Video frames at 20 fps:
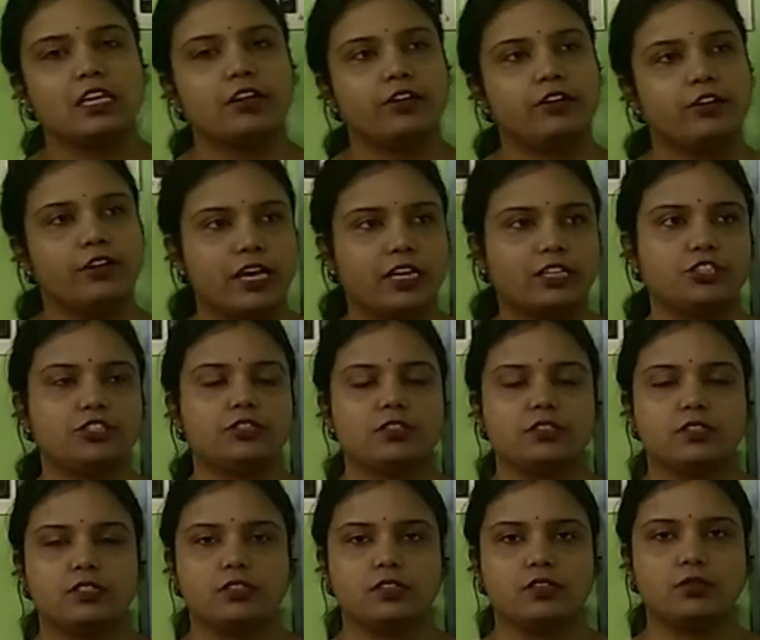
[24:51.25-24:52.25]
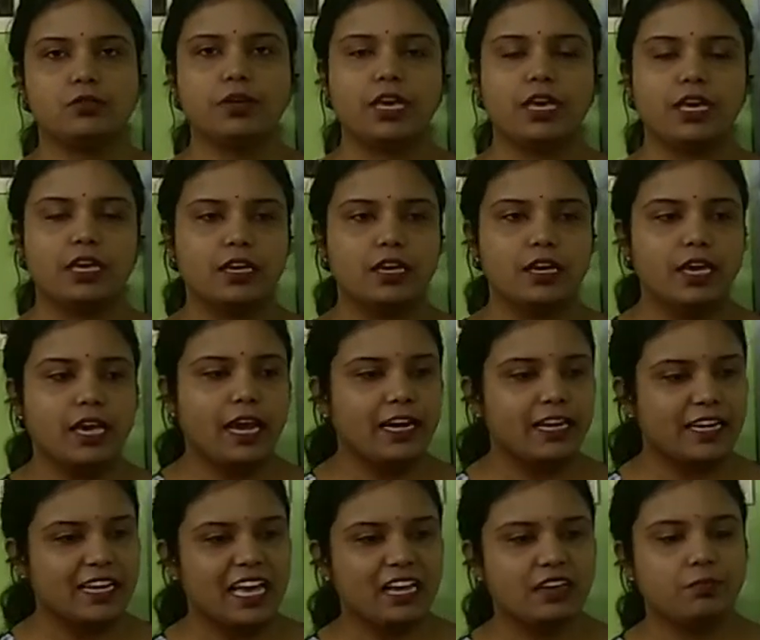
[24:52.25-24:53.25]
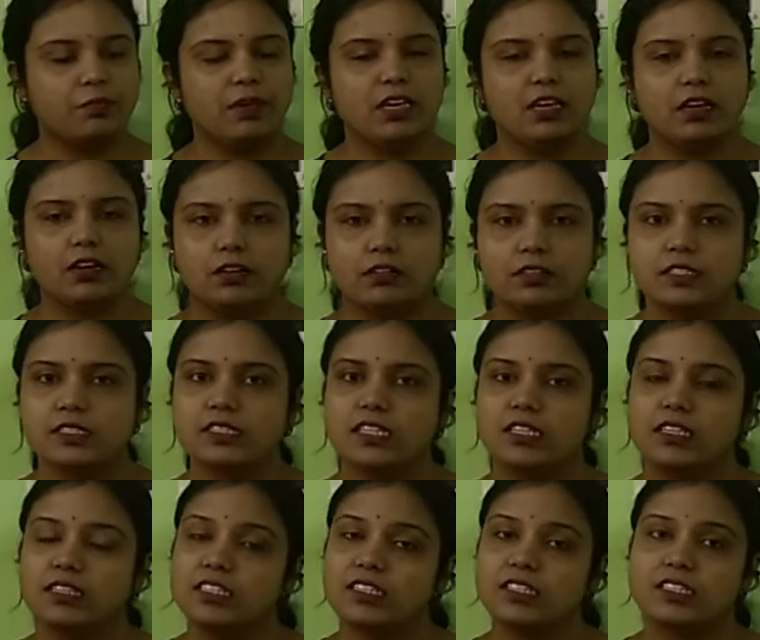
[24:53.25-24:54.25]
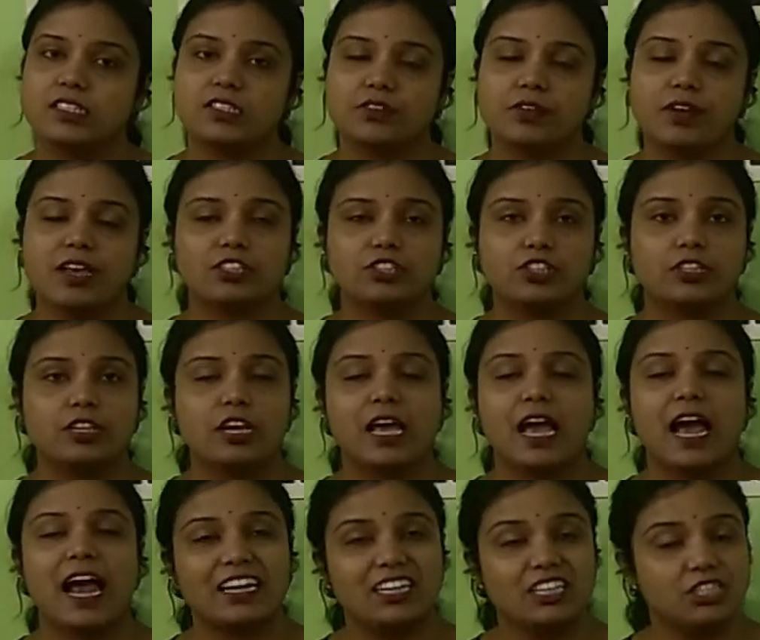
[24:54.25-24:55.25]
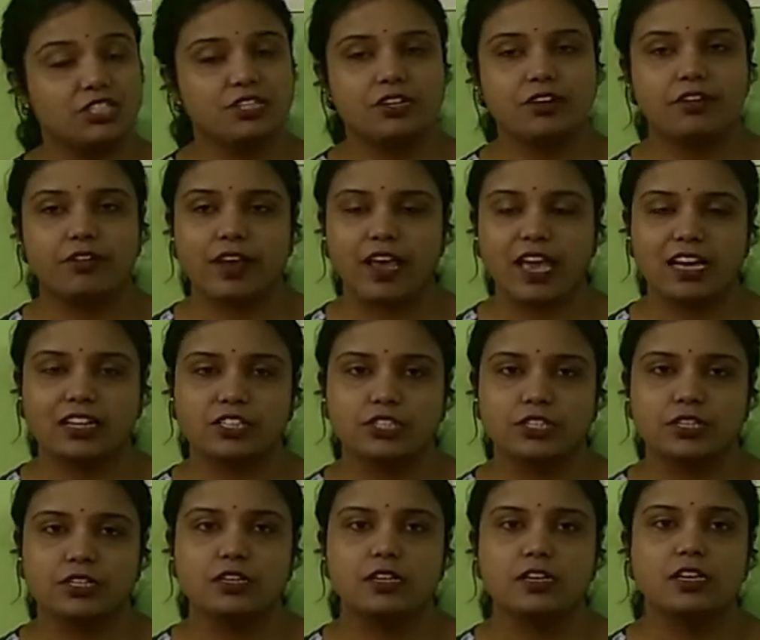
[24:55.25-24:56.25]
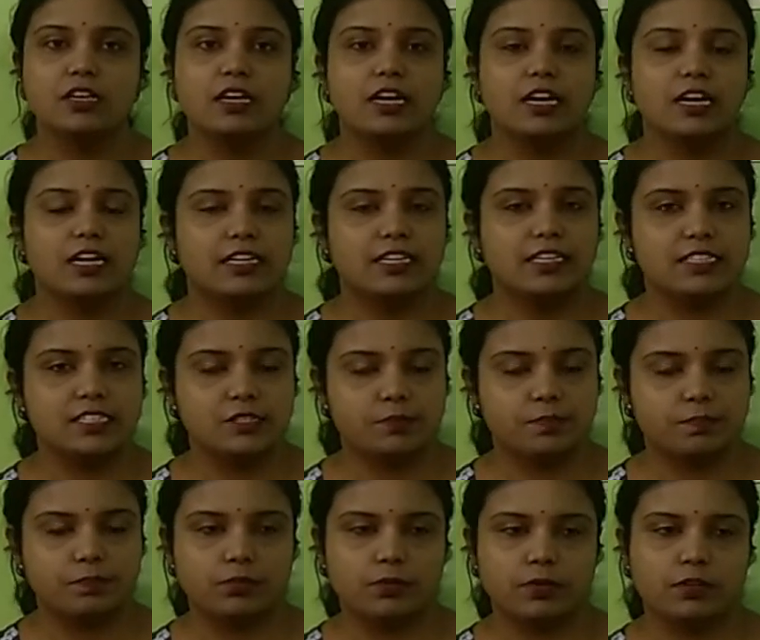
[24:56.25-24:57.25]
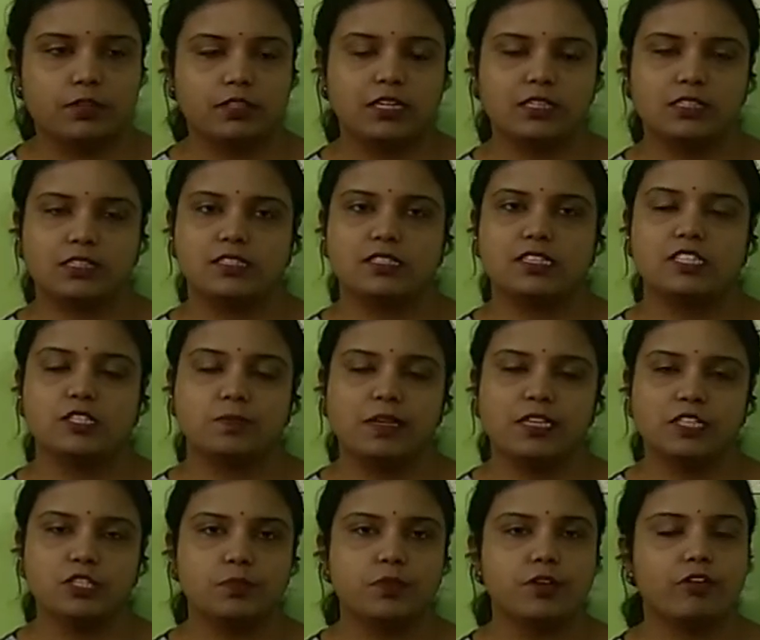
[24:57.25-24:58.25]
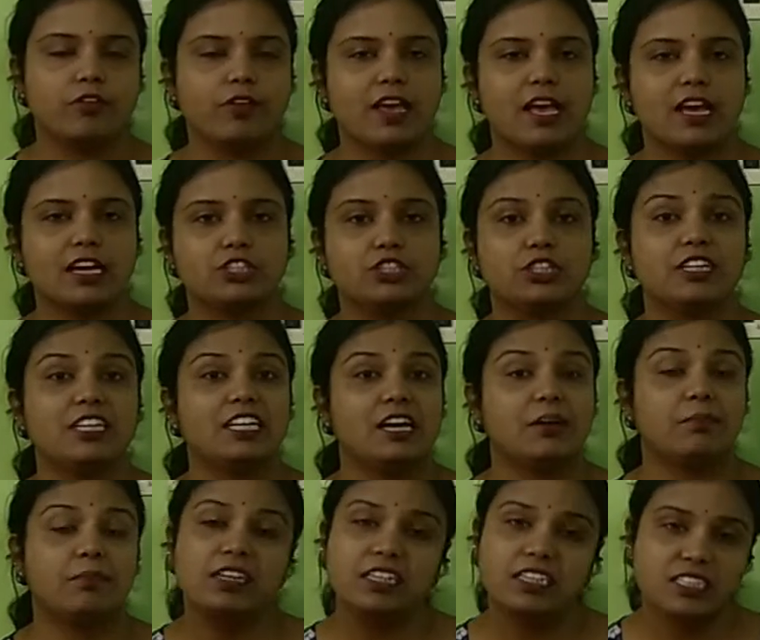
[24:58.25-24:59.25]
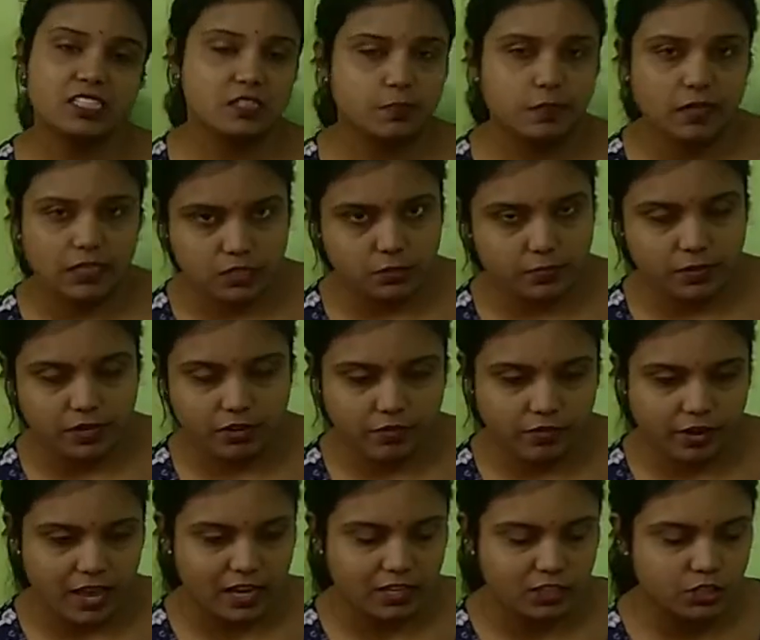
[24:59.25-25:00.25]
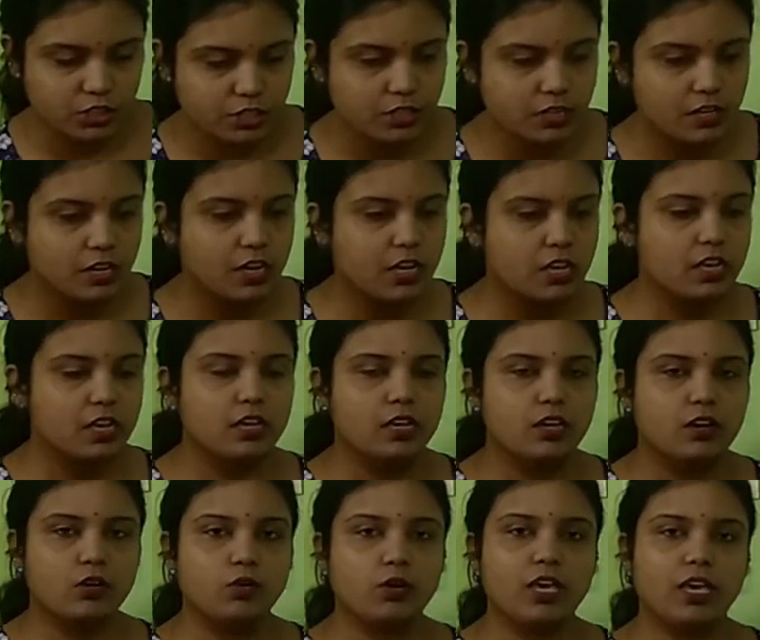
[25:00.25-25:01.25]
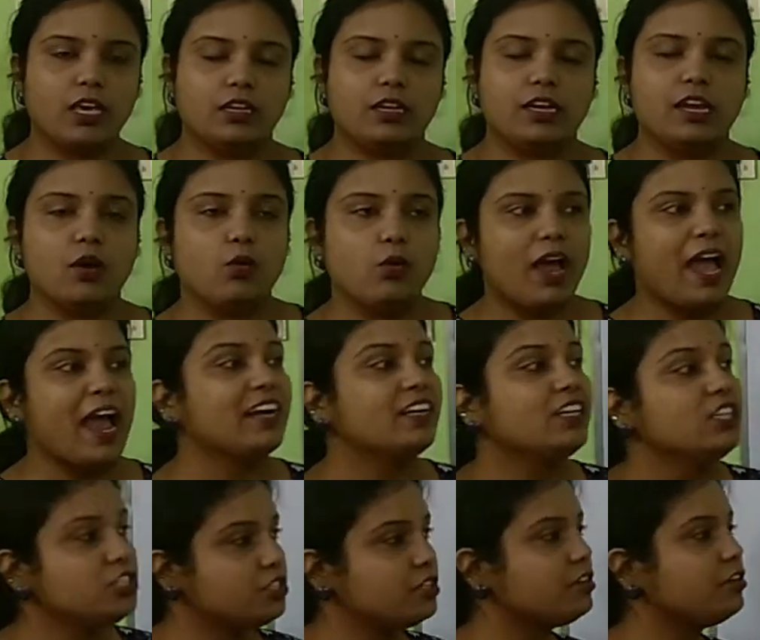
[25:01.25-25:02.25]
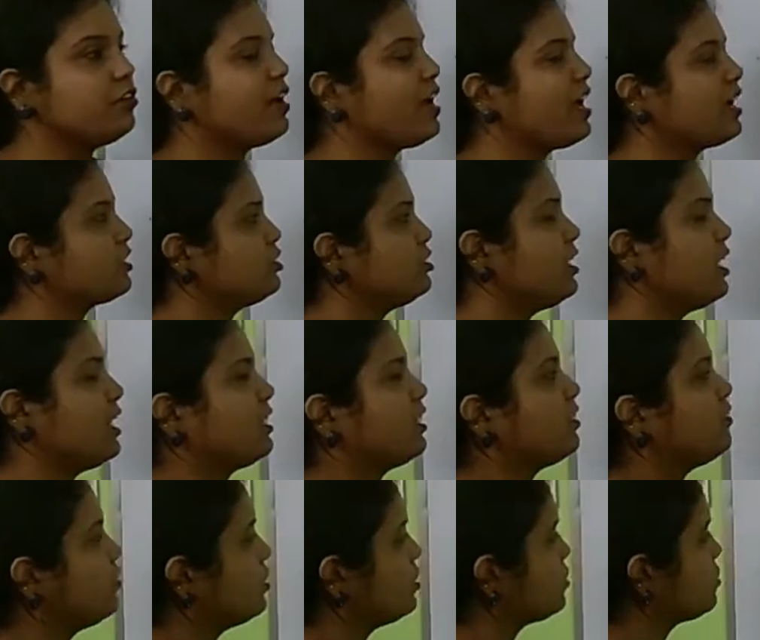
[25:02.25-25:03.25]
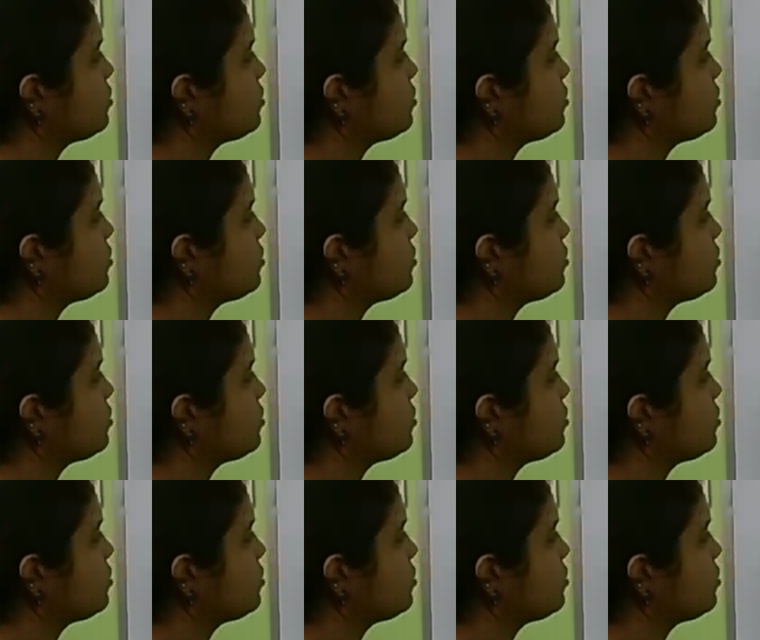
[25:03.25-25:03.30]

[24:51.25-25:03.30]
reactions. Okay, it can be a synthesis reaction, addition reaction, that is displacement reaction, double displacement reaction. Okay, now addition reaction, I'll give you a